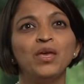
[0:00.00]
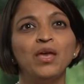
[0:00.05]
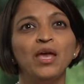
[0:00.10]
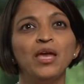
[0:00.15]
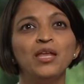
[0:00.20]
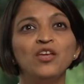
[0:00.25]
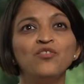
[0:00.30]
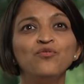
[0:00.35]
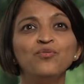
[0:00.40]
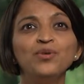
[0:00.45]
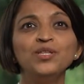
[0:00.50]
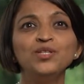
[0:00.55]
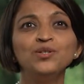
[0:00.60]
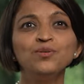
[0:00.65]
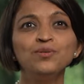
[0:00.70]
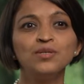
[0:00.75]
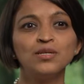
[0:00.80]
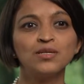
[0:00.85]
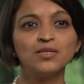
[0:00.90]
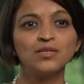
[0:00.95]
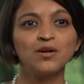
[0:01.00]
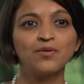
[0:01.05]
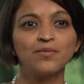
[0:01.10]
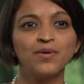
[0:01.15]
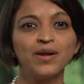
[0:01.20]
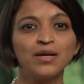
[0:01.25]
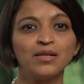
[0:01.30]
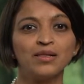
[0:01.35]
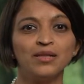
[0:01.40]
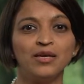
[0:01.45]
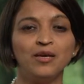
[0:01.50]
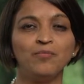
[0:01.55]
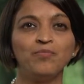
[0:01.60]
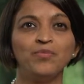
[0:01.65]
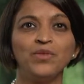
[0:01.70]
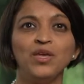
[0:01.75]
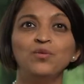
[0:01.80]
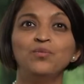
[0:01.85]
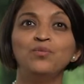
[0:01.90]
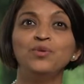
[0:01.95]
And if we do this correctly,
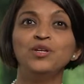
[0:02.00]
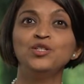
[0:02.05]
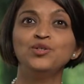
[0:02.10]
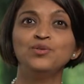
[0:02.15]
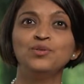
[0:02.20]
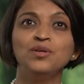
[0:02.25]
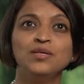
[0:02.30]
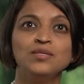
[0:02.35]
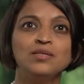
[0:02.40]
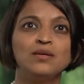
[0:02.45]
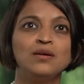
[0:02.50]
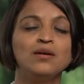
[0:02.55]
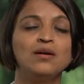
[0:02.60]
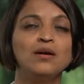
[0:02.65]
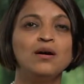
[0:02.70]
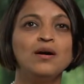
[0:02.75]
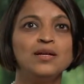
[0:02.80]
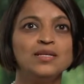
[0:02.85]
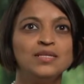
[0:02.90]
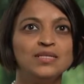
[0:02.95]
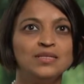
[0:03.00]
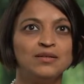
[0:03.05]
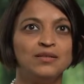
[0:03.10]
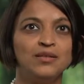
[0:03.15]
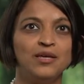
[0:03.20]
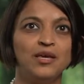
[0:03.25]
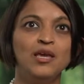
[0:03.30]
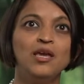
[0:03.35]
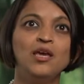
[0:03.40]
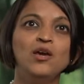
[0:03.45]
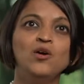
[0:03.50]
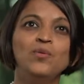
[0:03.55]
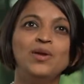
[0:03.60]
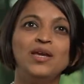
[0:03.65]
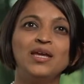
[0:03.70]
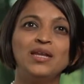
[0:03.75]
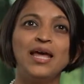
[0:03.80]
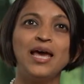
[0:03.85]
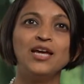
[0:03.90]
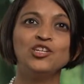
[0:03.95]
and we do this constantly, we
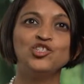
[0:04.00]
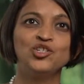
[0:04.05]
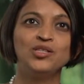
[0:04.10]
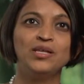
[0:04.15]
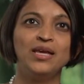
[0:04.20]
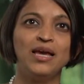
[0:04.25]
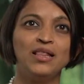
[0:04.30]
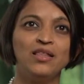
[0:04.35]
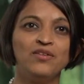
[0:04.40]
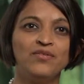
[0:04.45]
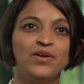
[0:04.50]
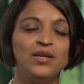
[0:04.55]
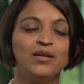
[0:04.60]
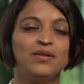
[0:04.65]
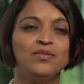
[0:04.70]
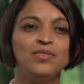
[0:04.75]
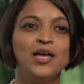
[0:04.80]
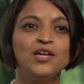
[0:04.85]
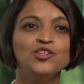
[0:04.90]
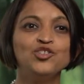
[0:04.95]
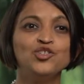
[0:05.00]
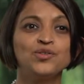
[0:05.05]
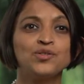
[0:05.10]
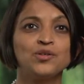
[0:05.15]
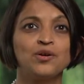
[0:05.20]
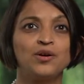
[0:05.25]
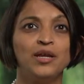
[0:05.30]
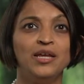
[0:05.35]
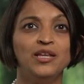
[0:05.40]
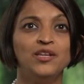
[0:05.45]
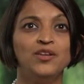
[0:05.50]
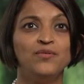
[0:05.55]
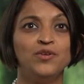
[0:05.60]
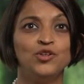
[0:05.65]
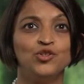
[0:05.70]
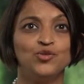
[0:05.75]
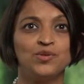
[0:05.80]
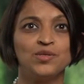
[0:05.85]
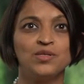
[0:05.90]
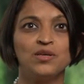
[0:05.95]
can actually elevate not just our
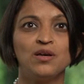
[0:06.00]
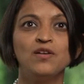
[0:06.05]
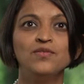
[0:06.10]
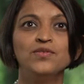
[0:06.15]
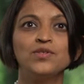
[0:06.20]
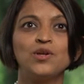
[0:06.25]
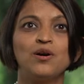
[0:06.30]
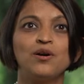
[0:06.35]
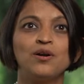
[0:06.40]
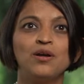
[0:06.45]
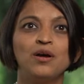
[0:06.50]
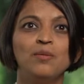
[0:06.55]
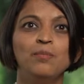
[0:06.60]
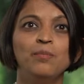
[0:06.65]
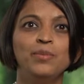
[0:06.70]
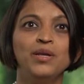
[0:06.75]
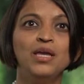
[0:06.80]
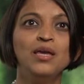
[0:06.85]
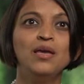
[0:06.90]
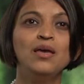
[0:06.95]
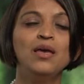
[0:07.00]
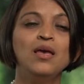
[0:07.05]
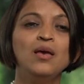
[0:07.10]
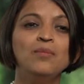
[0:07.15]
individual selves, our company,